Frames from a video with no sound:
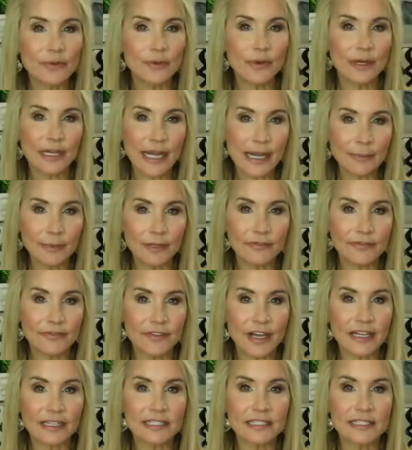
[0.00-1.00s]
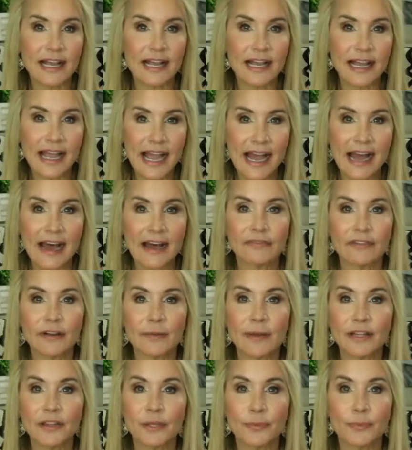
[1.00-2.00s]
you a couple of thoughts I have
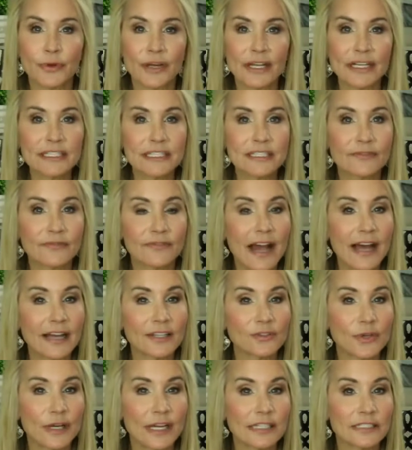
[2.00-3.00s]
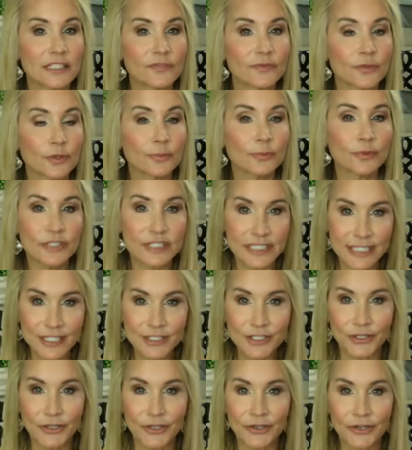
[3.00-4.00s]
about the breast fat transfer
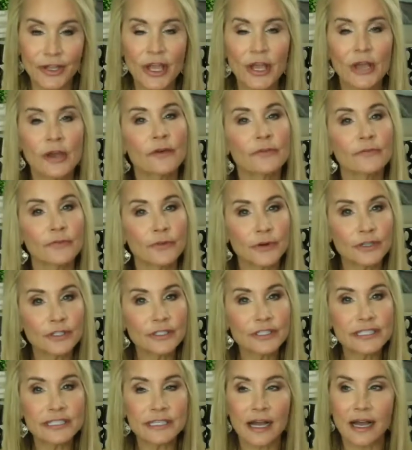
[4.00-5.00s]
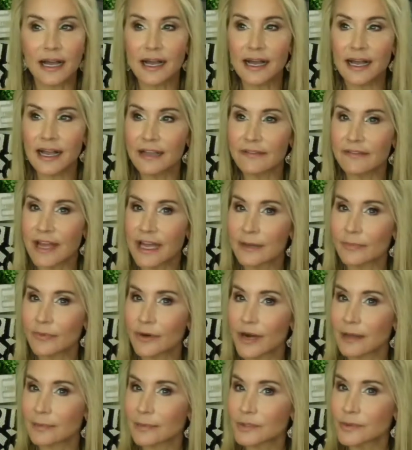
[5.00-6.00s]
procedure. First, I've had
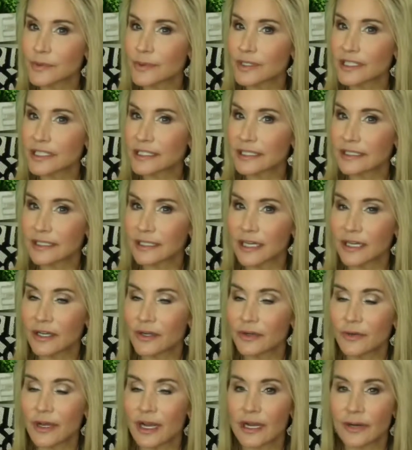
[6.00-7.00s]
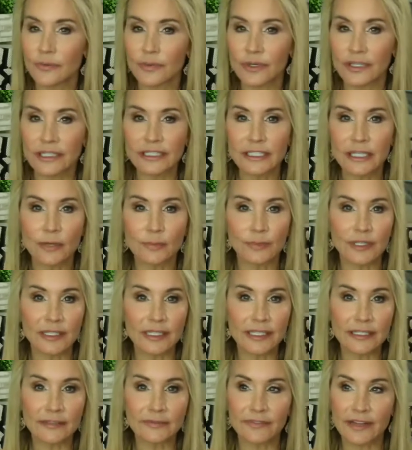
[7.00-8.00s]
problems with the silicone. I really don't
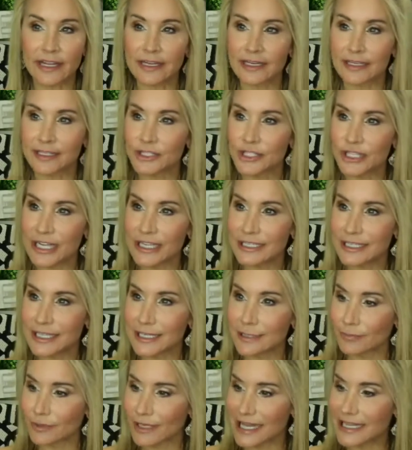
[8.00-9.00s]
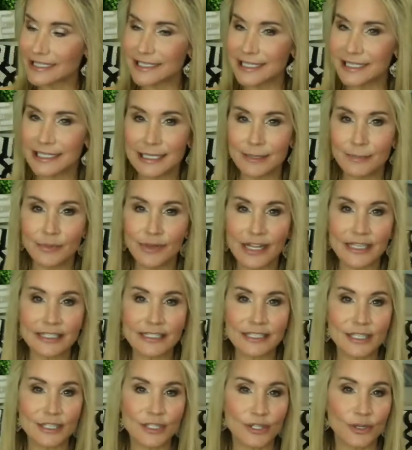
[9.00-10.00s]
believe that injecting plastic
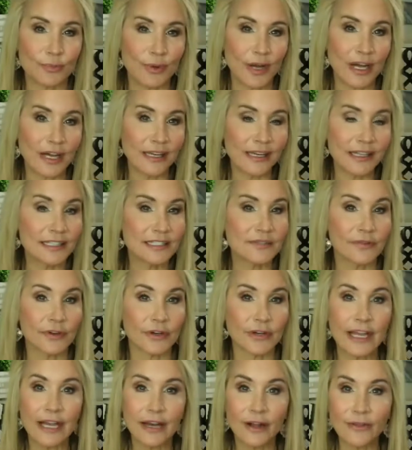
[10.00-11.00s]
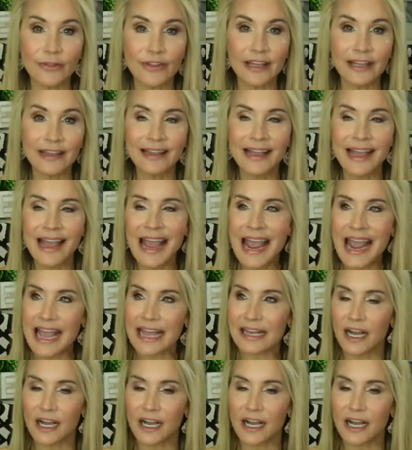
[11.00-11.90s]
implants into your body is very healthy, and